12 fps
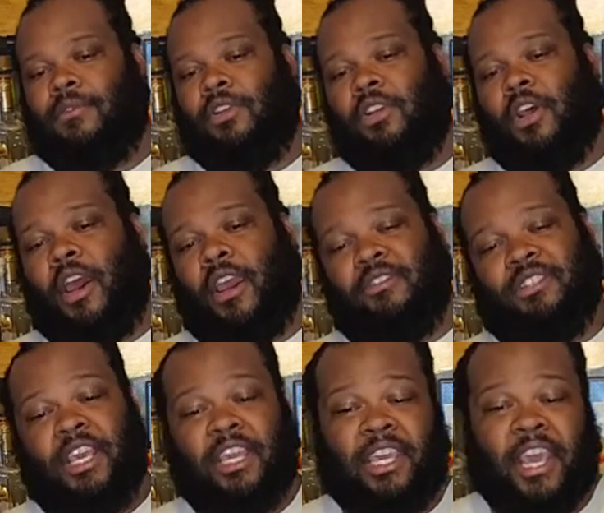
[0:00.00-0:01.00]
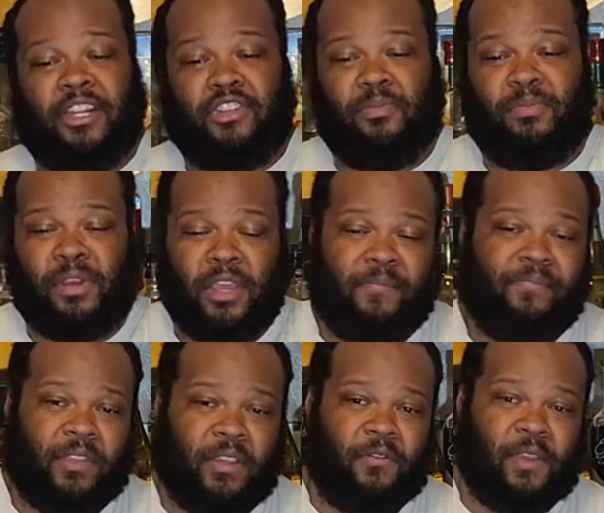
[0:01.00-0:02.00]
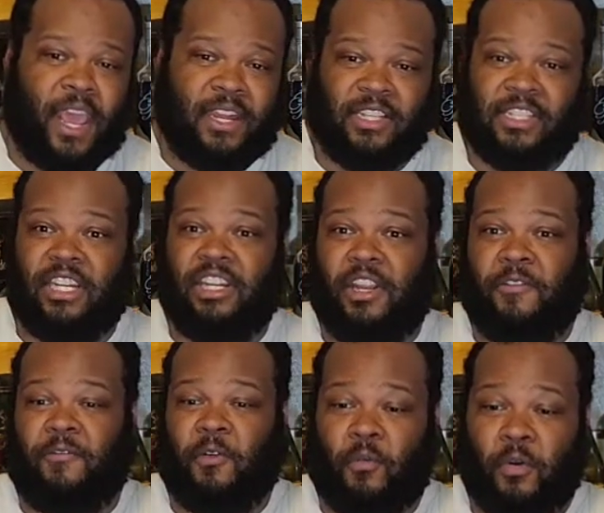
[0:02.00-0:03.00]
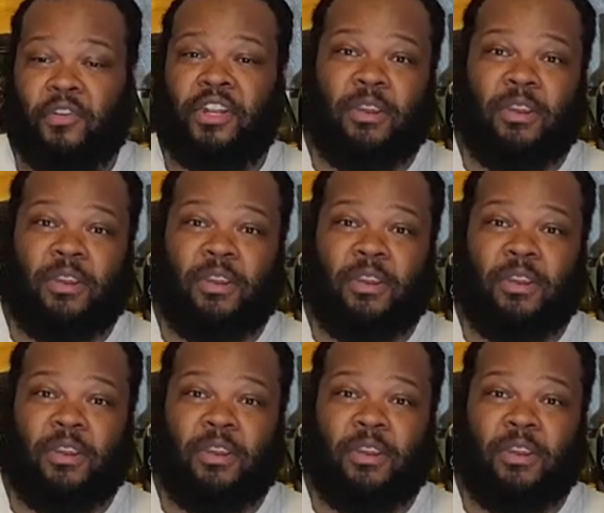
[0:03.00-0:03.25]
you know, I ain't gonna say catch you, but if you had to sit in there for work,